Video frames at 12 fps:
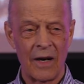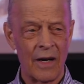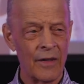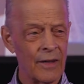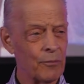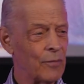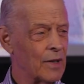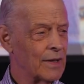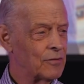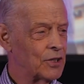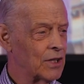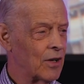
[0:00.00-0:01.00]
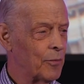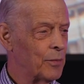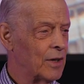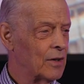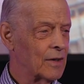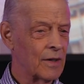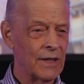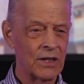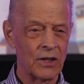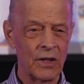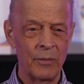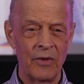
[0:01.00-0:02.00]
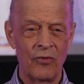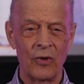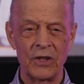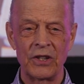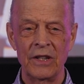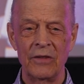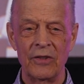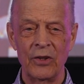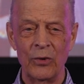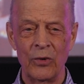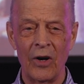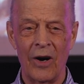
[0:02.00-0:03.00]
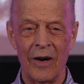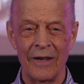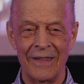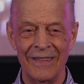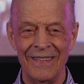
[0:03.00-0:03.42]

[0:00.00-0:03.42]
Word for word: I believe she loved me unconditionally before she even knew God.